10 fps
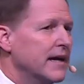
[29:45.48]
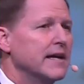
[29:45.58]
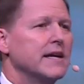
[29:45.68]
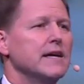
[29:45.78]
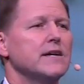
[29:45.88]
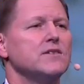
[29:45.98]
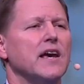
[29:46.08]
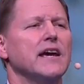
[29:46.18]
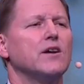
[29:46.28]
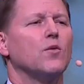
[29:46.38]
It
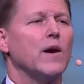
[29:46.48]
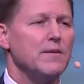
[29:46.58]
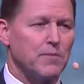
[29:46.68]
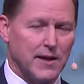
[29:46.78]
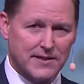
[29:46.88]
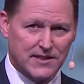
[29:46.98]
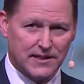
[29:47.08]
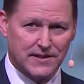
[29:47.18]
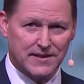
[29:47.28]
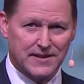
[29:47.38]
is a great blessing